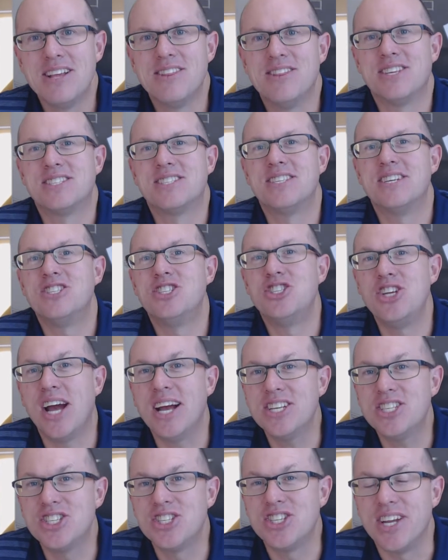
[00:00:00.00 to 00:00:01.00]
The
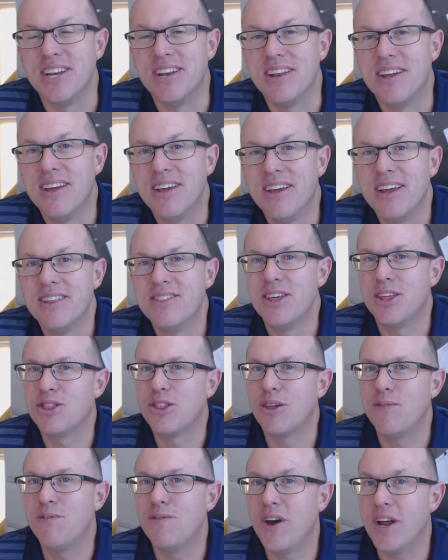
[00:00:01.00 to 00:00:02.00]
suggestion that
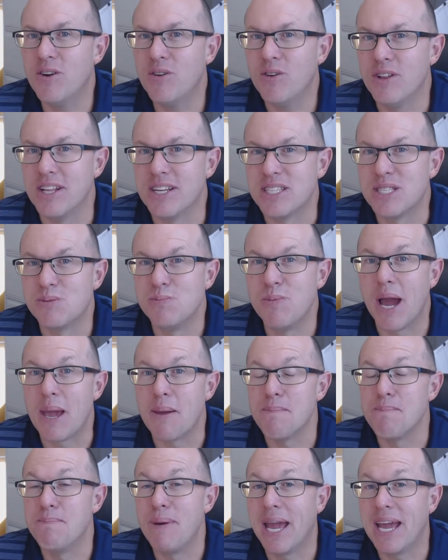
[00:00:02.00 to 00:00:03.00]
the Federalists
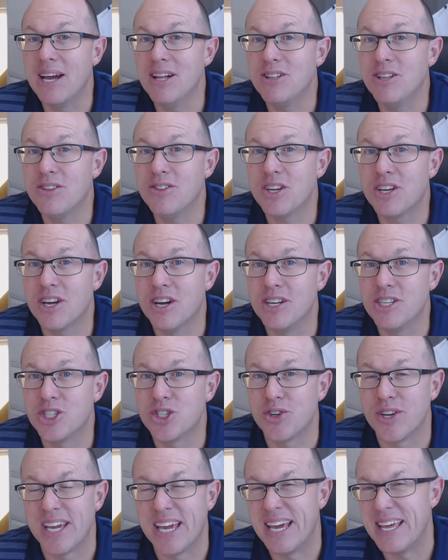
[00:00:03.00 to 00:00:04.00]
might bail on the
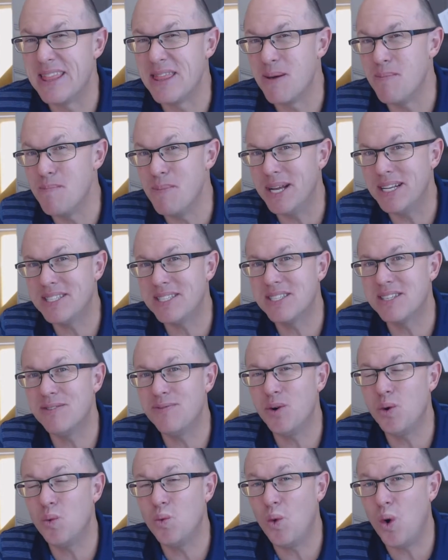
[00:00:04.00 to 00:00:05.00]
country in the midst
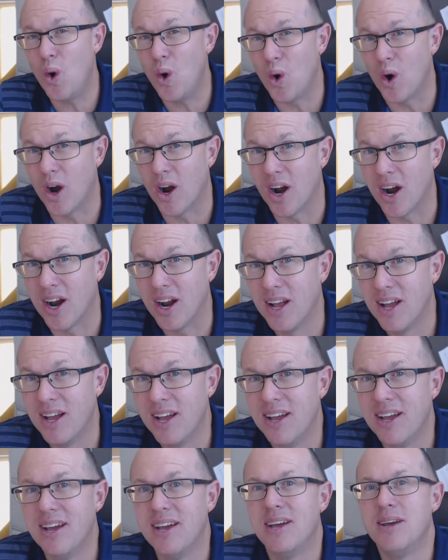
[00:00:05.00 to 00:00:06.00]
of a war
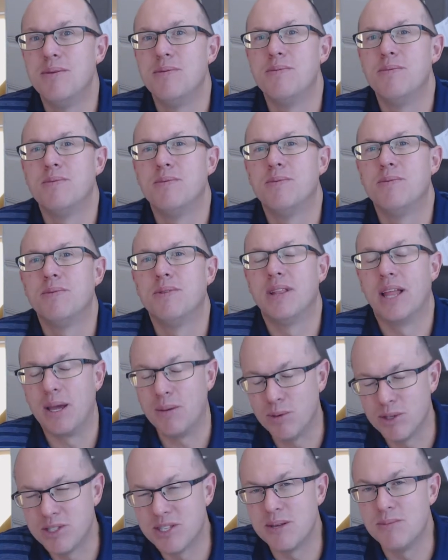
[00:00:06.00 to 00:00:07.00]

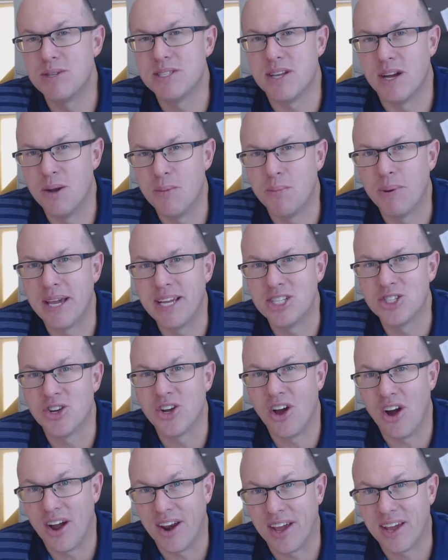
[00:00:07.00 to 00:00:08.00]
labels them as
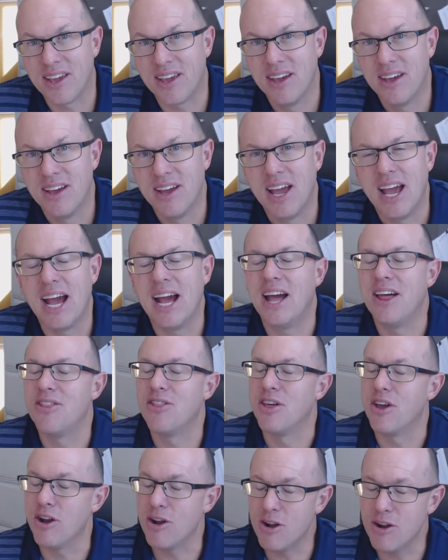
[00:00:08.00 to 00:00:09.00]
unpatriotic.
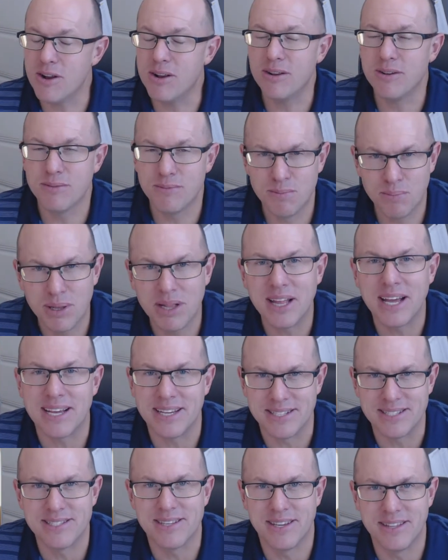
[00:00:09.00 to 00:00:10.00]
Their
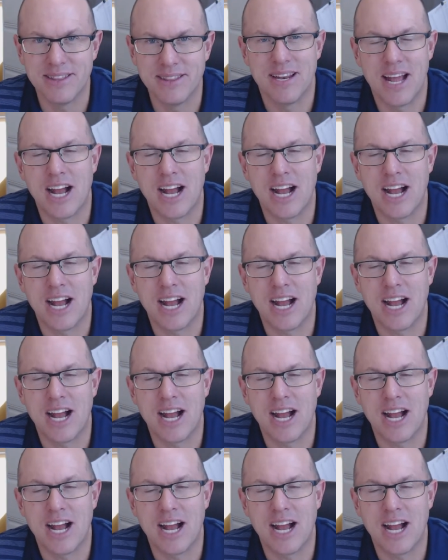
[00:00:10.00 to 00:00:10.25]
place in the